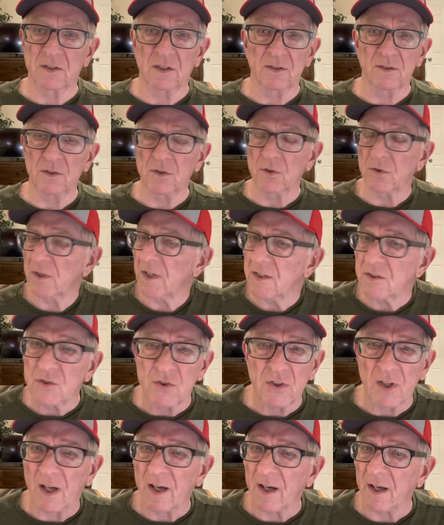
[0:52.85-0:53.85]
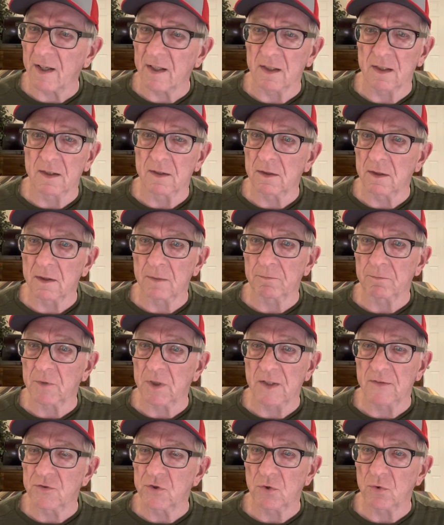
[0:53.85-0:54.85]
the your inside that
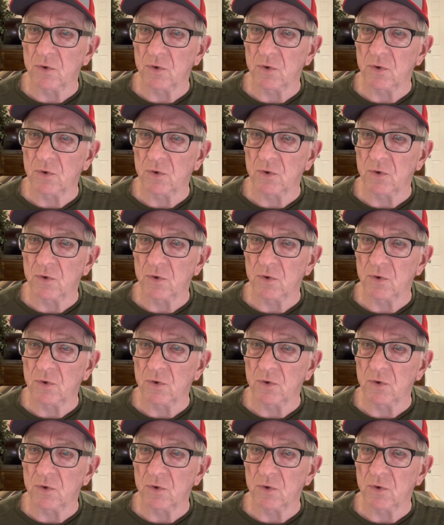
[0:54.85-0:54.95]
gives you